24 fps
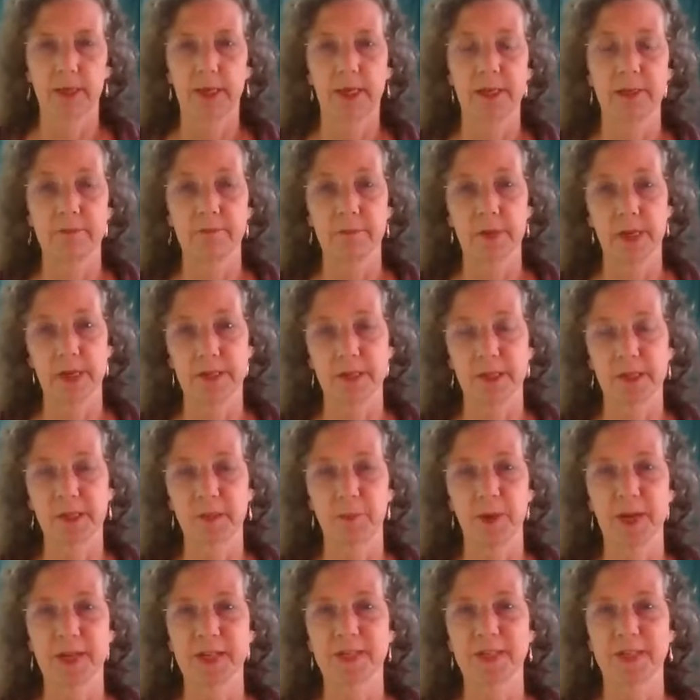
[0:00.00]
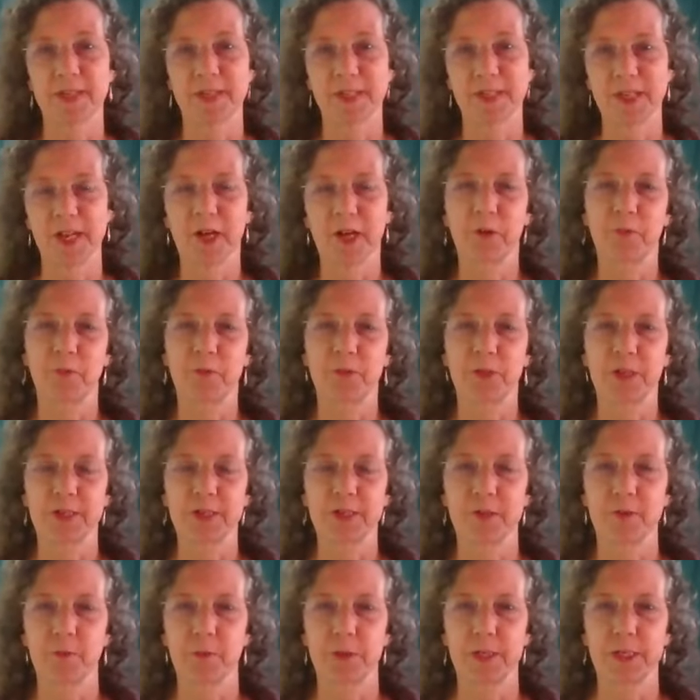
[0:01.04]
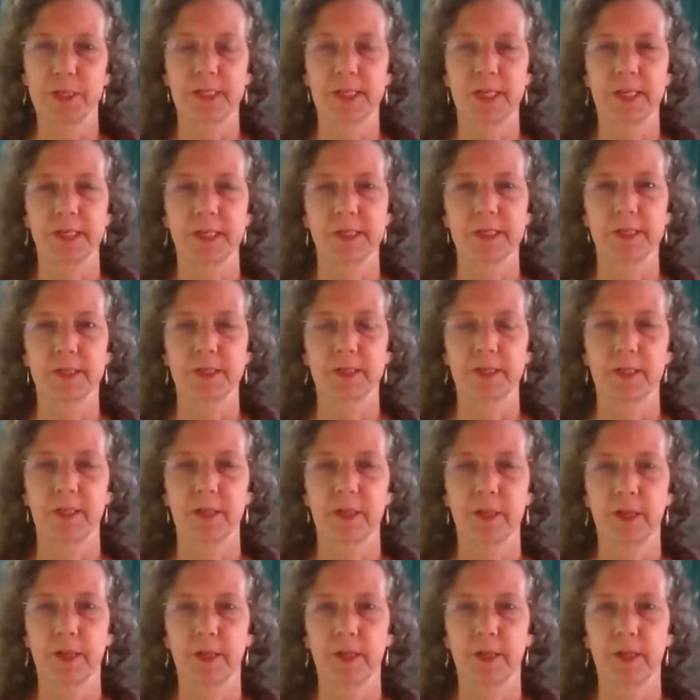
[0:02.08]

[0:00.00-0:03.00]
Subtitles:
and the space itself doesn't resist.